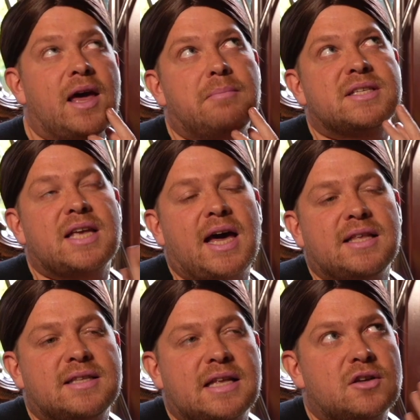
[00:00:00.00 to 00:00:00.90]
and
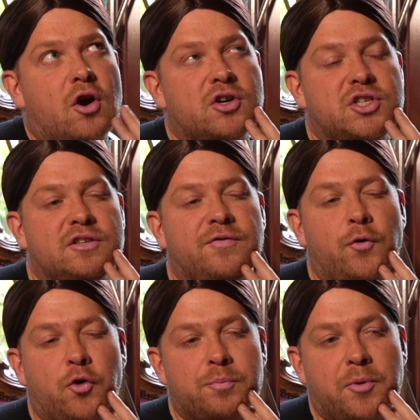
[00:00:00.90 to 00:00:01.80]
besides, that's Archie's
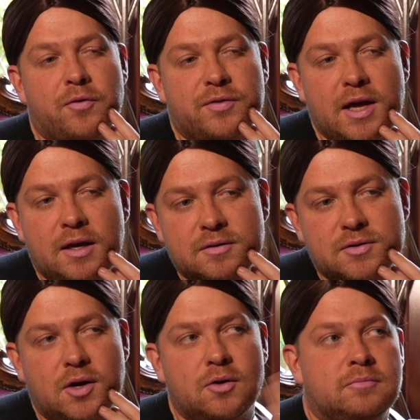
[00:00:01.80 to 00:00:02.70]
4th birthday,
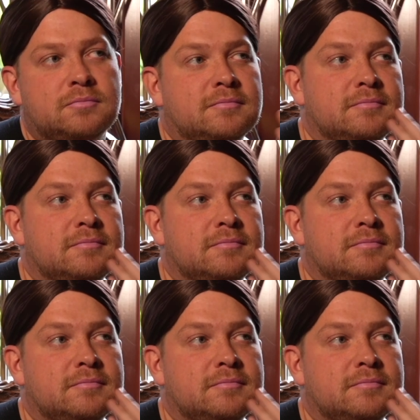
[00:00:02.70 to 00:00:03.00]
so,